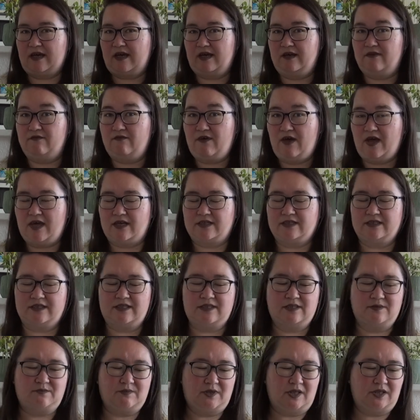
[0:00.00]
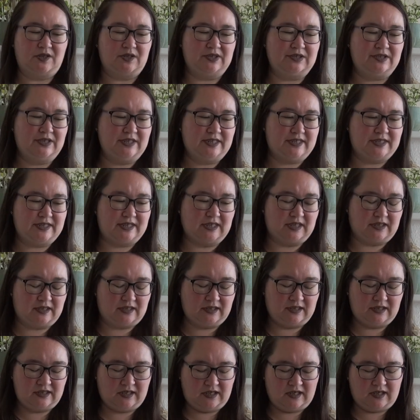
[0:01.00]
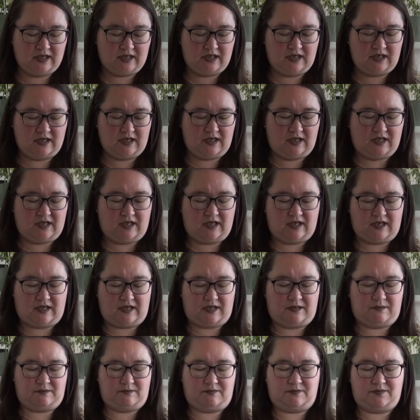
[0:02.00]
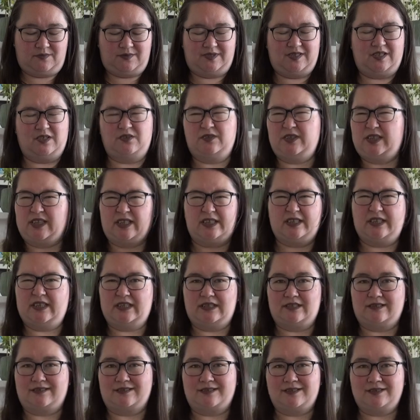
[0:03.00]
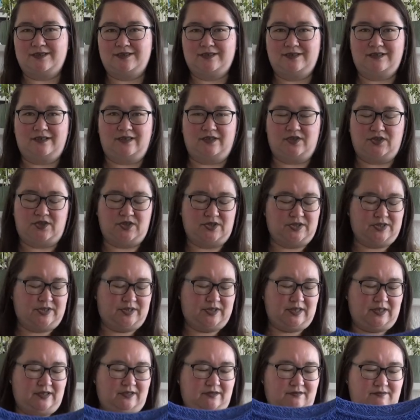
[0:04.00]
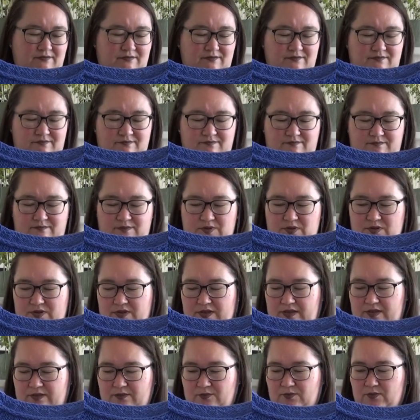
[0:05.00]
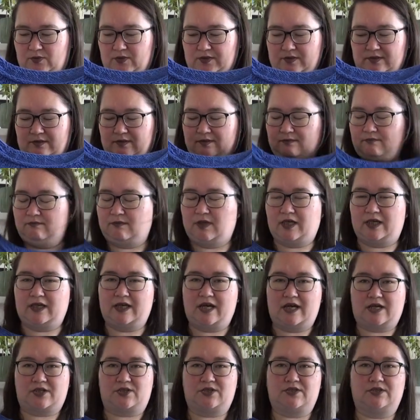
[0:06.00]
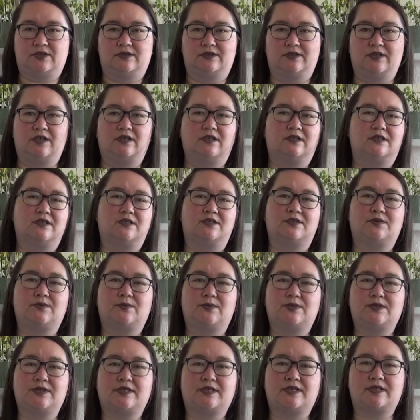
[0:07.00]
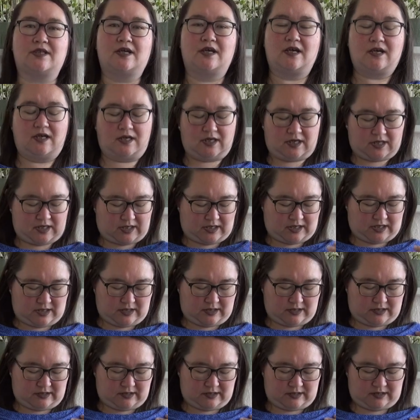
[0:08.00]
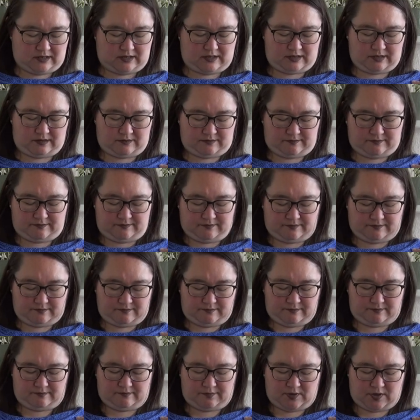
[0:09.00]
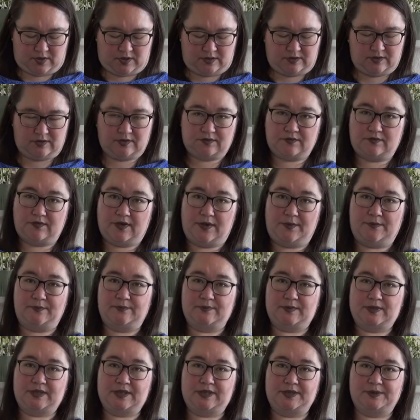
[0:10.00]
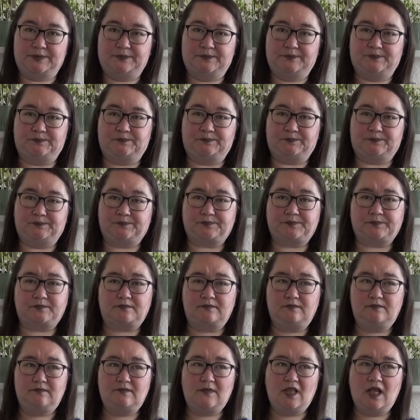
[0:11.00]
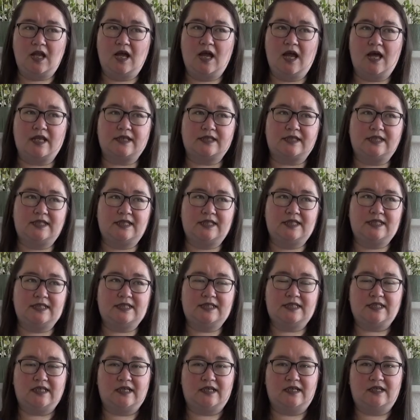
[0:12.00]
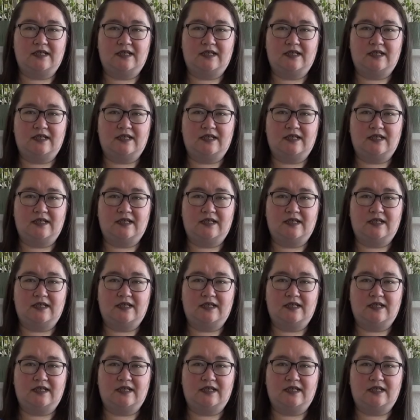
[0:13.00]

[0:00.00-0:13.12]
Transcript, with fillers: invent my own listing. Um, only I didn't, I just put in what my actual yardage was um, per 100 grams and this